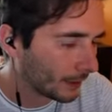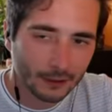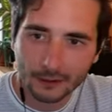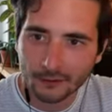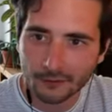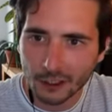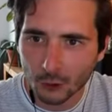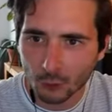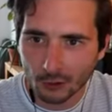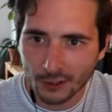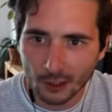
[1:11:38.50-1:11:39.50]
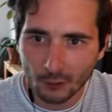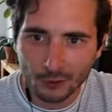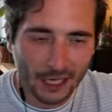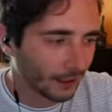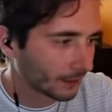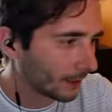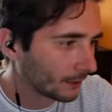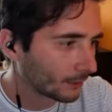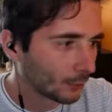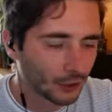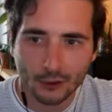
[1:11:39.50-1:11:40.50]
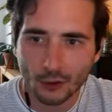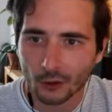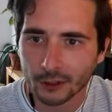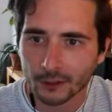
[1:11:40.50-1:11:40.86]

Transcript: The visuals are reacting to the song.